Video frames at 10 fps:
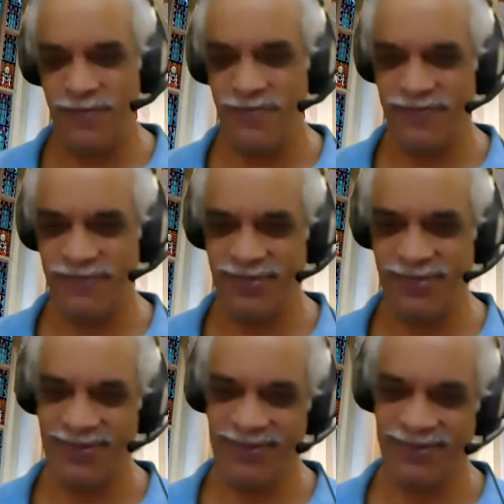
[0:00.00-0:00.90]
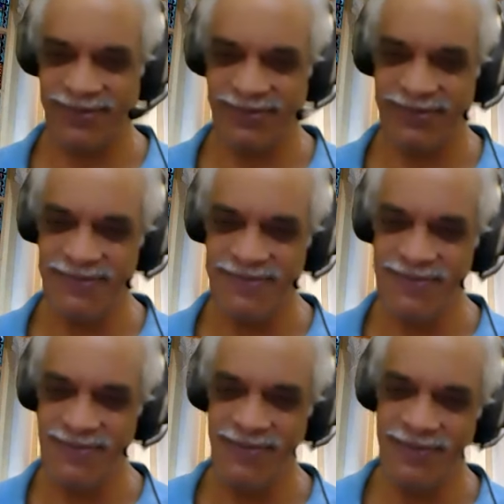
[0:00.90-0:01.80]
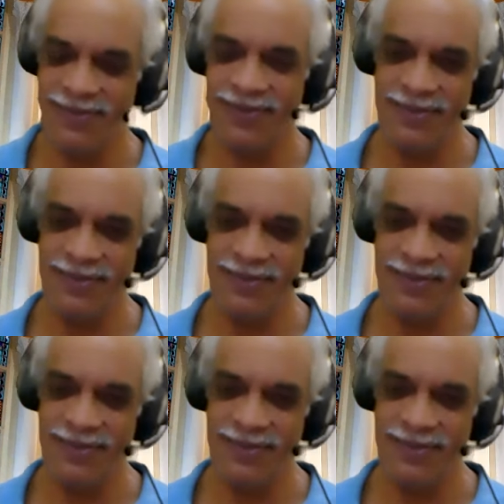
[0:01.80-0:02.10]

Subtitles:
(silence)